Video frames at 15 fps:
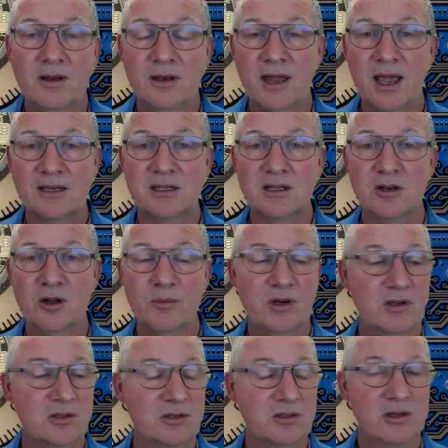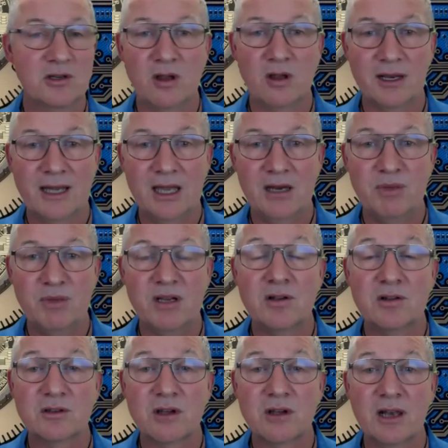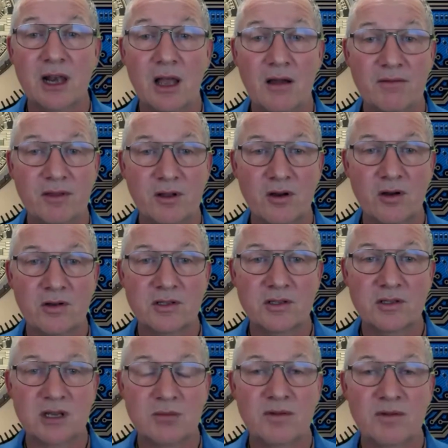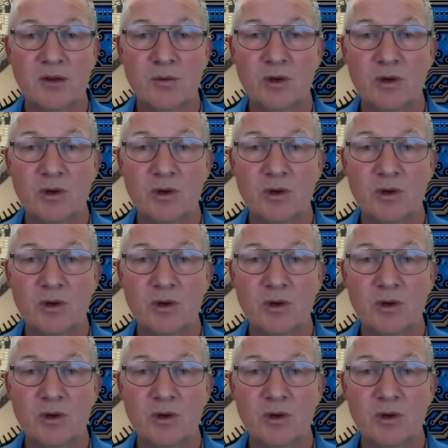Dacxi, not because I just like Ed, because I love the concept of equity